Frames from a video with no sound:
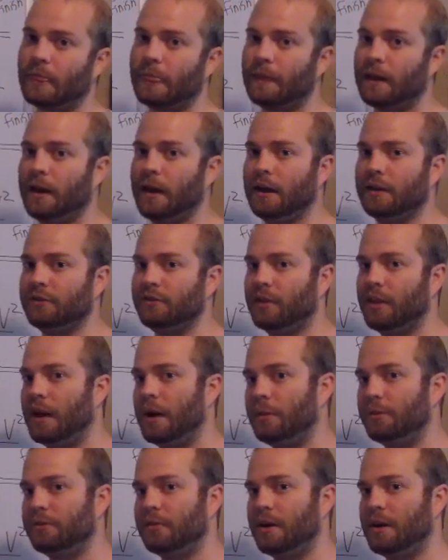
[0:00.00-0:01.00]
And so that
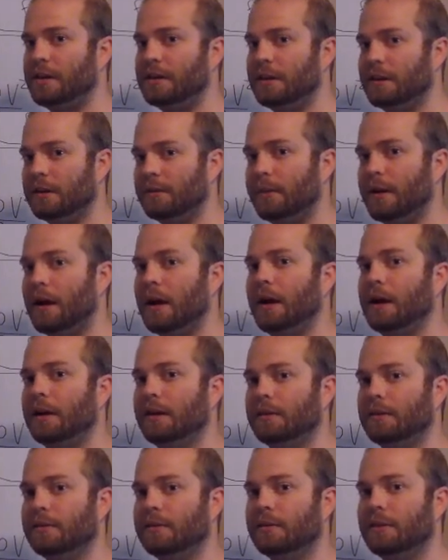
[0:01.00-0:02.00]
was our idea
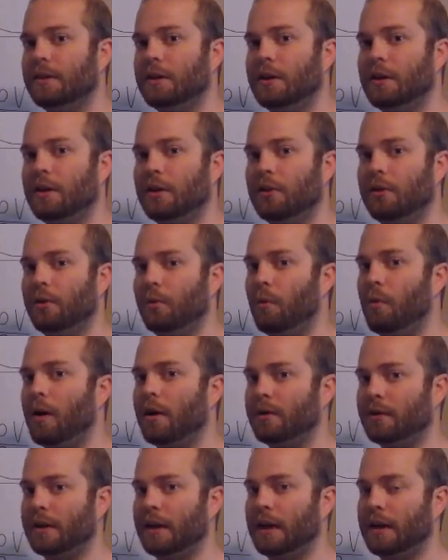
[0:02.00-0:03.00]
behind the
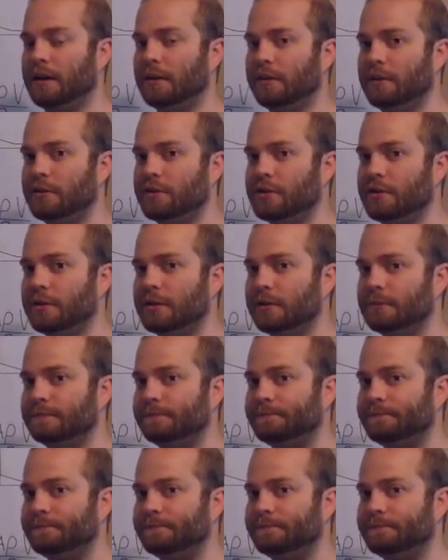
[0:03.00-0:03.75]
water cannon this year.